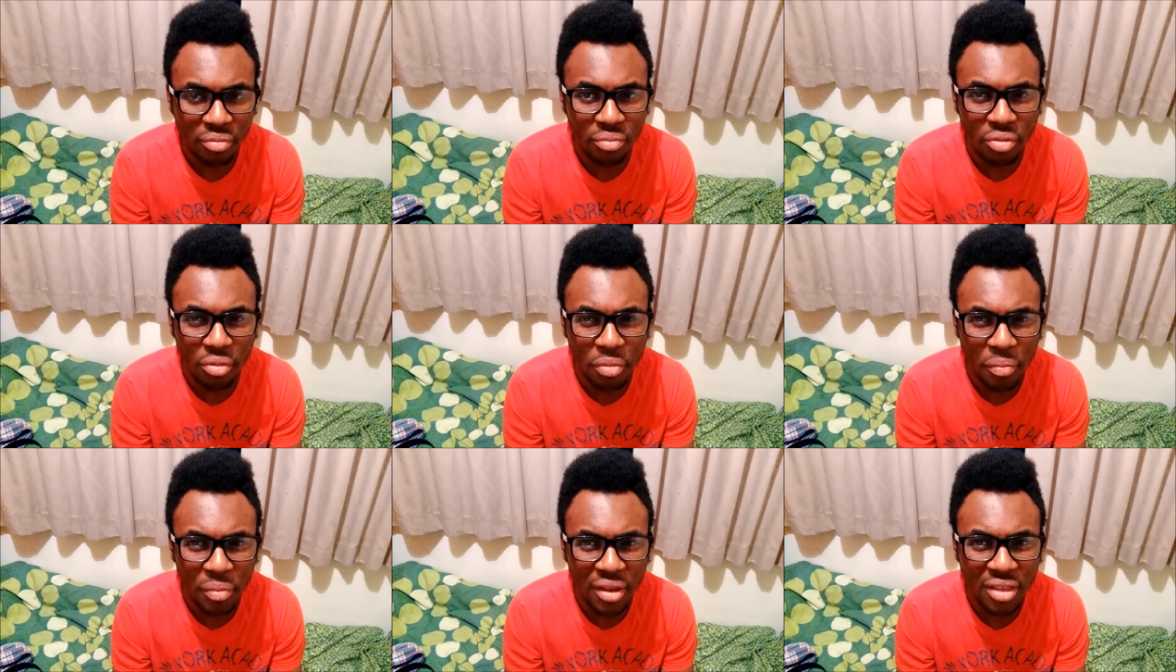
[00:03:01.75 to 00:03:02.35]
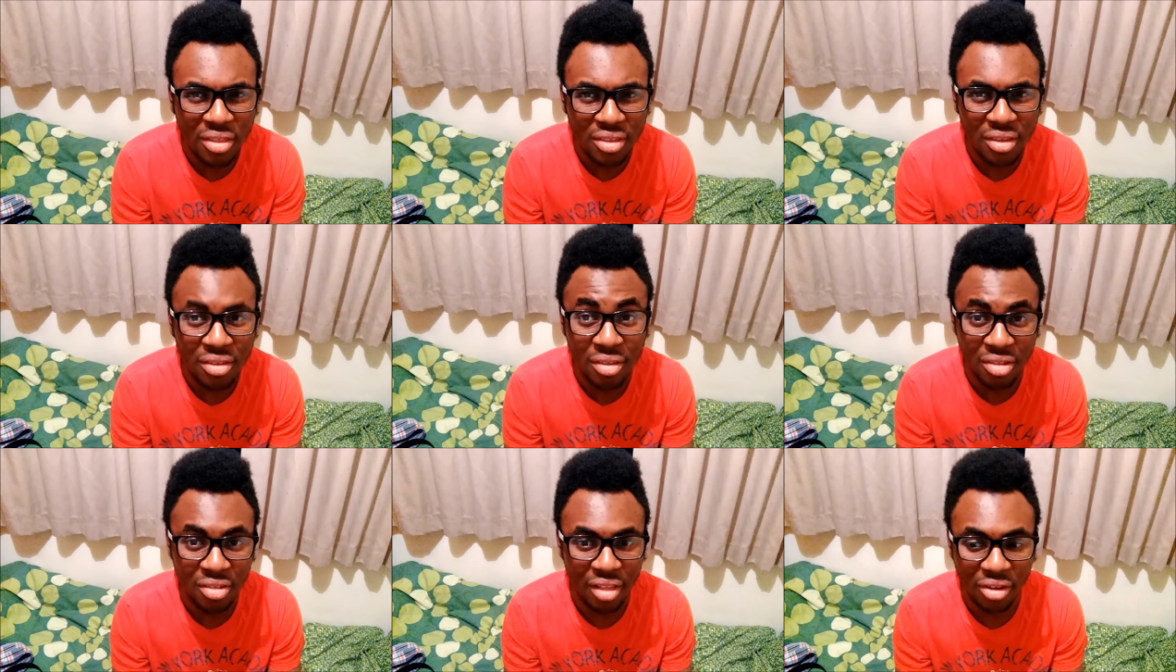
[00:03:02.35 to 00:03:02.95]
probability,
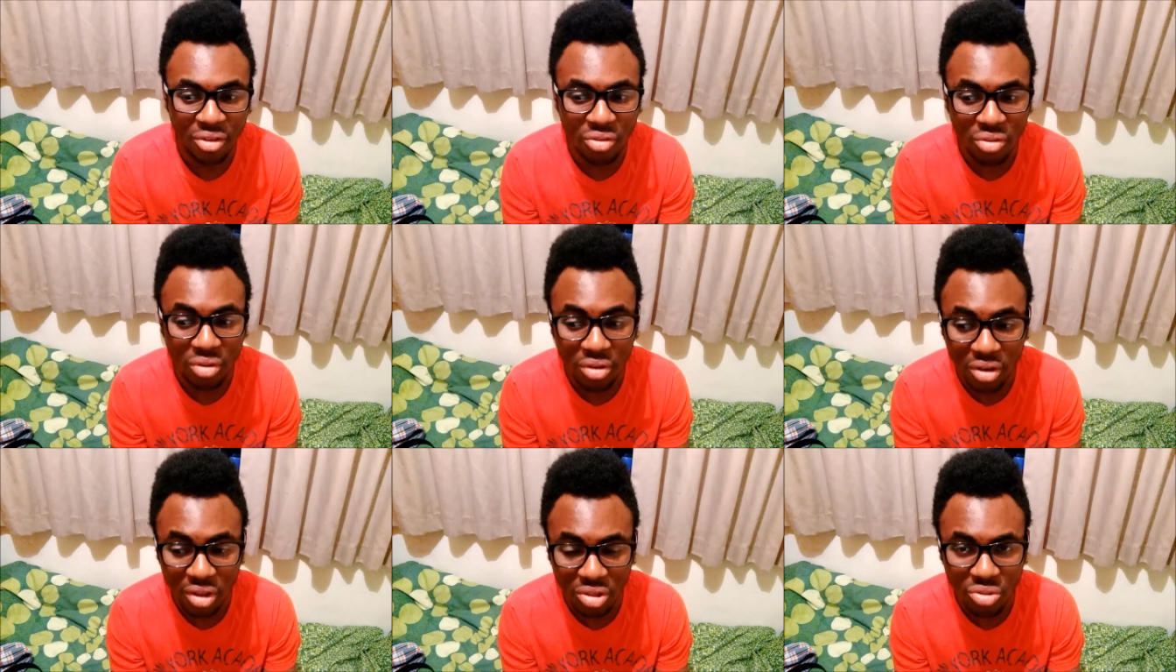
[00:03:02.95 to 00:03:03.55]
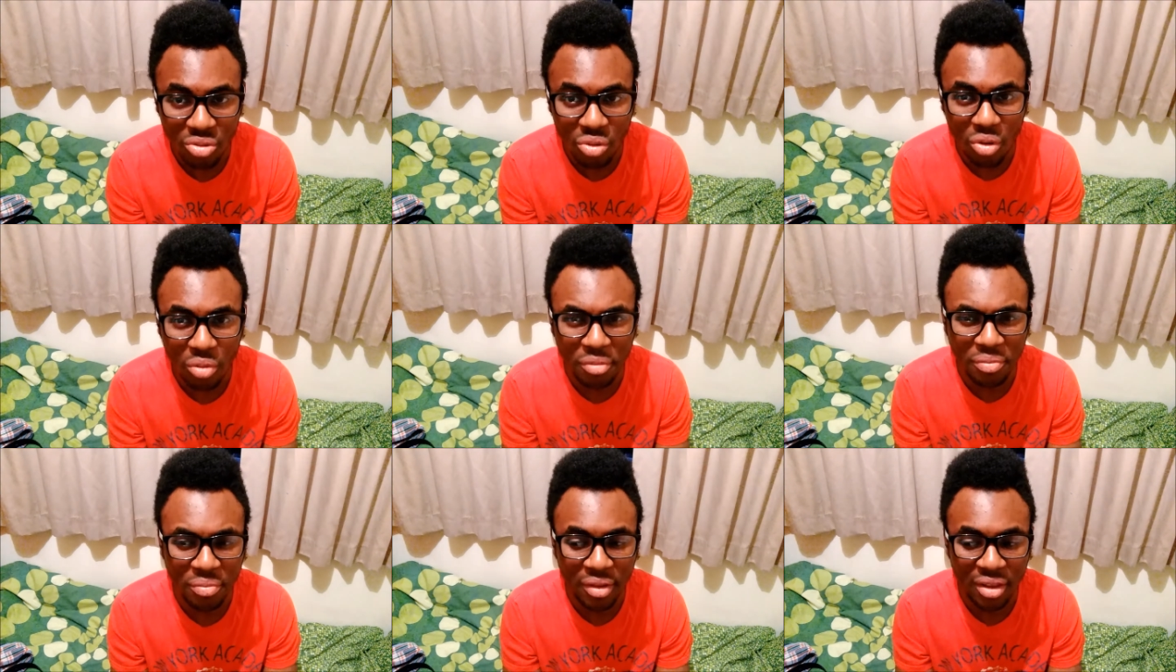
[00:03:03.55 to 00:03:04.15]
such as, like, conditional
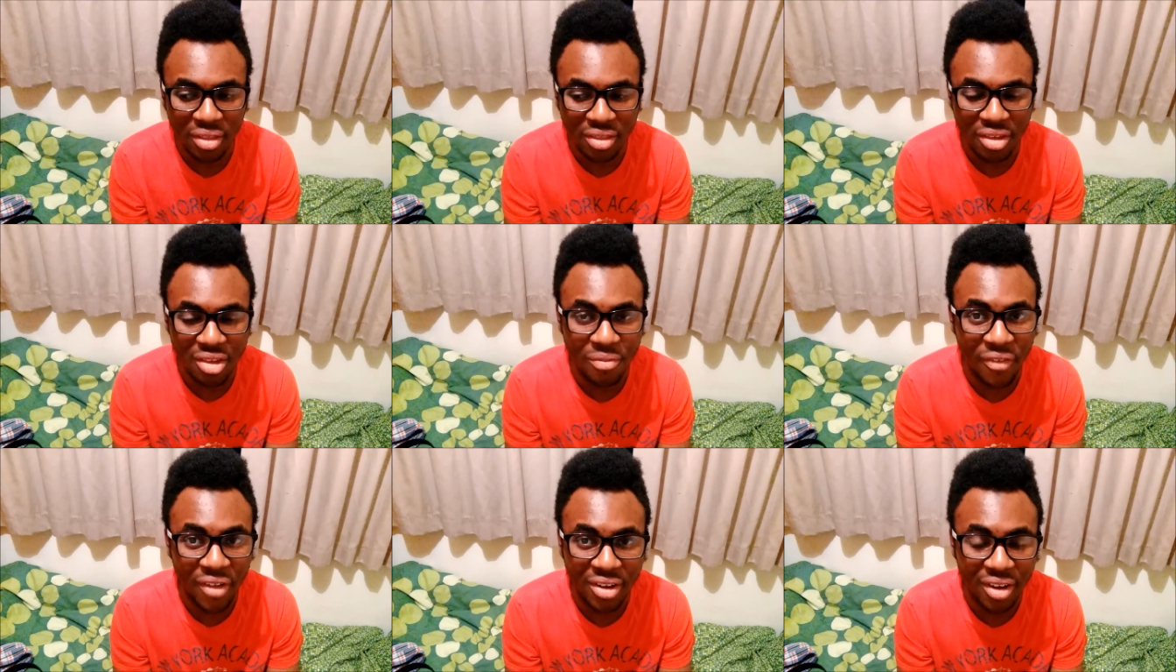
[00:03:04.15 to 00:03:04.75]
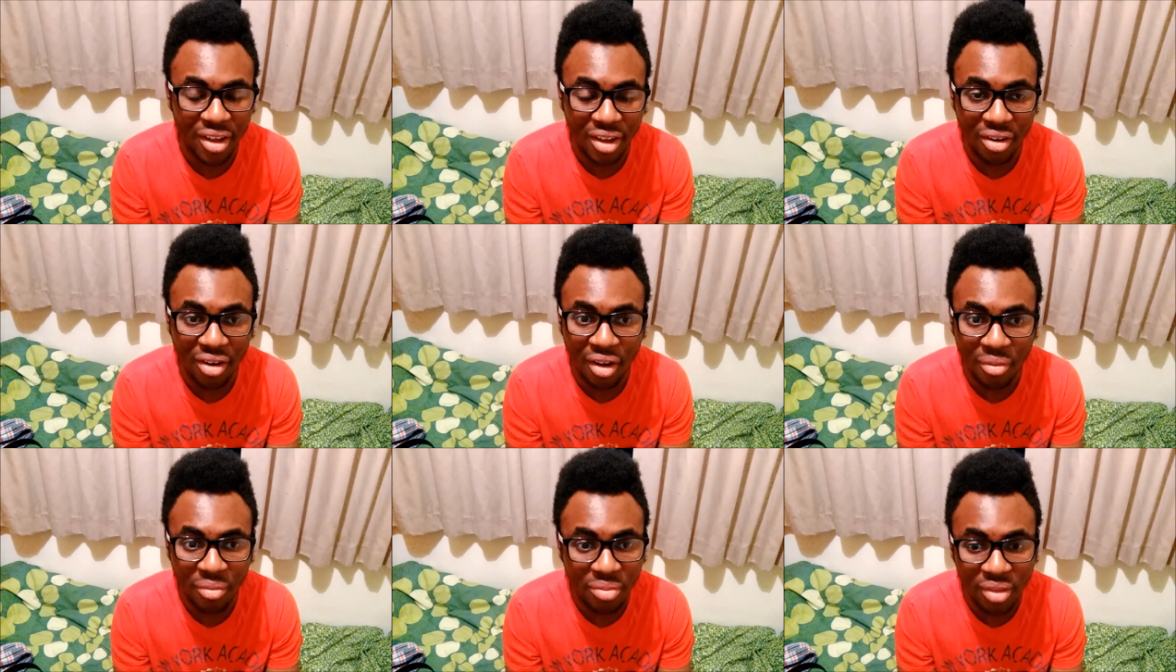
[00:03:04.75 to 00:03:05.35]
probability, Venn
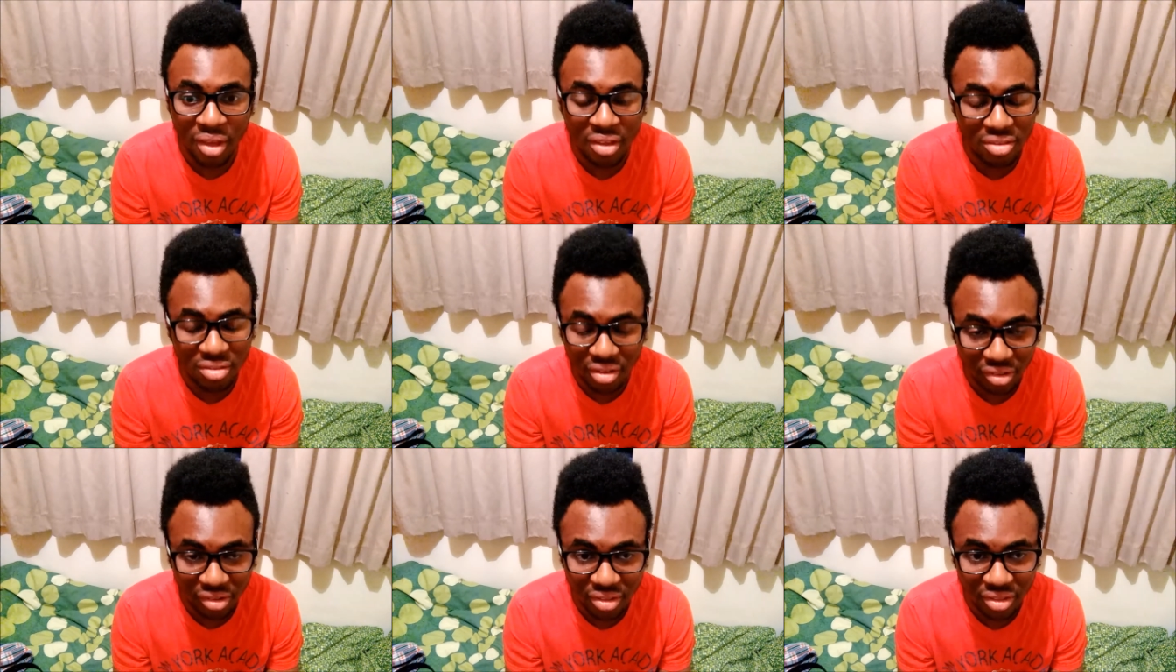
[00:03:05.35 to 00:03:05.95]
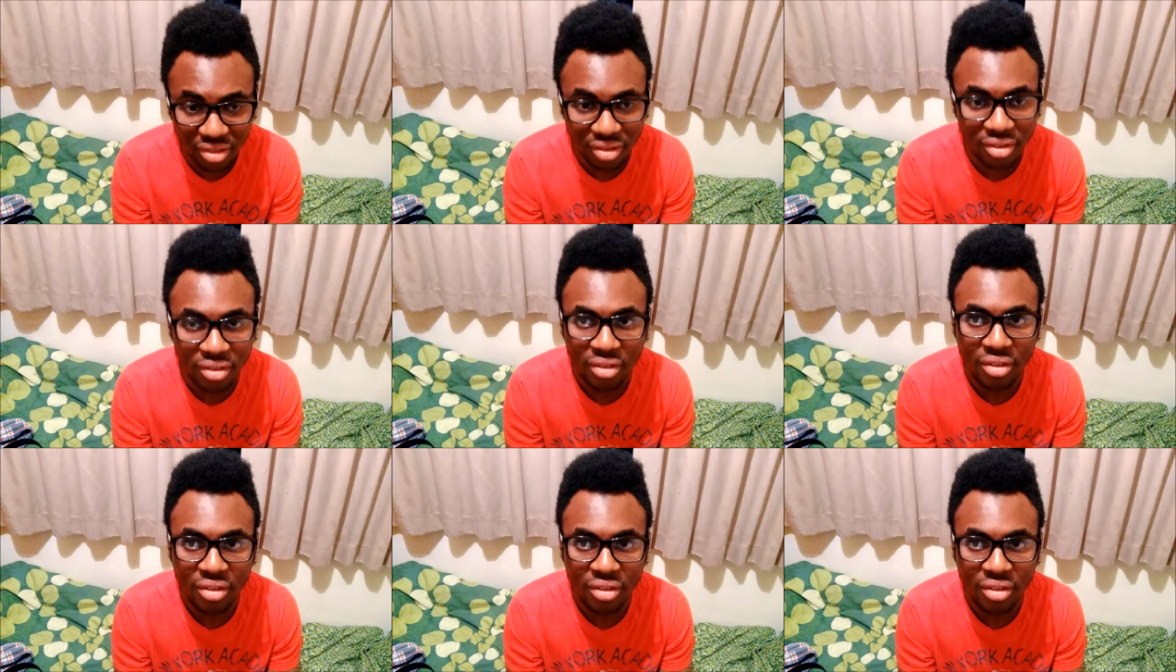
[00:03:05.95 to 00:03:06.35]
diagrams, I suck at it.